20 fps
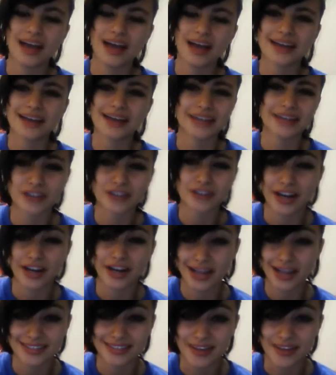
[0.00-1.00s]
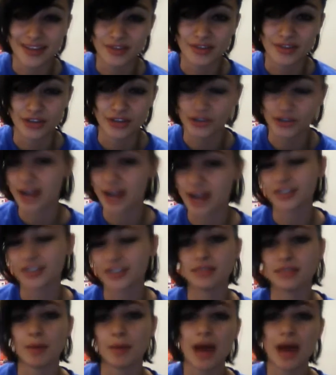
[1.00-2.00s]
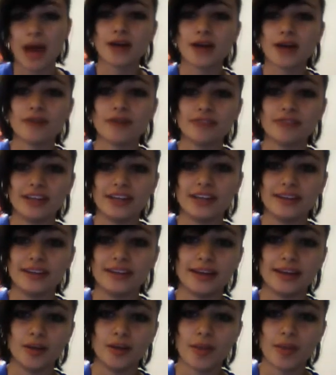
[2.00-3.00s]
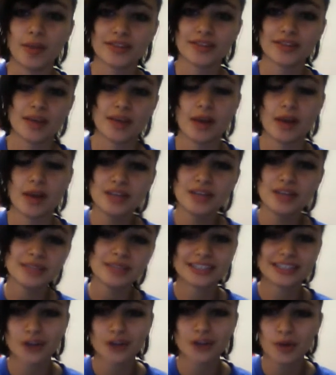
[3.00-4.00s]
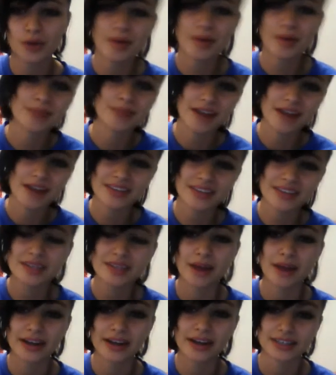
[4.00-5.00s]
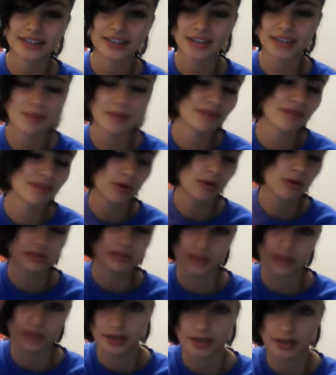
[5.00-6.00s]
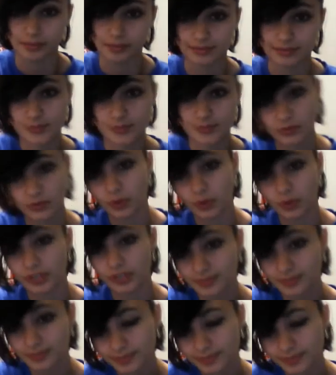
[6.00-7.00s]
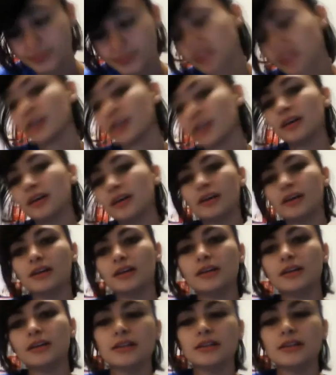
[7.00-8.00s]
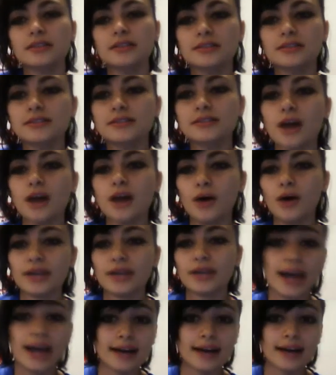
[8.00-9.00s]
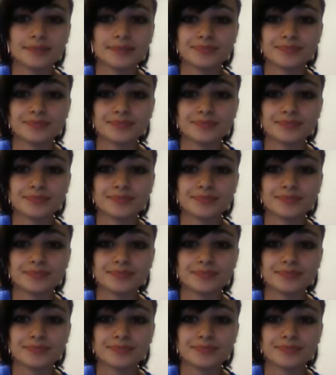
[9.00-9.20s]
Actually, I try not to save those. I try to just keep my mind off of it, and then by the time my husband gets home, I'm not even thinking about it because now my focus is on him, of course. So, yeah.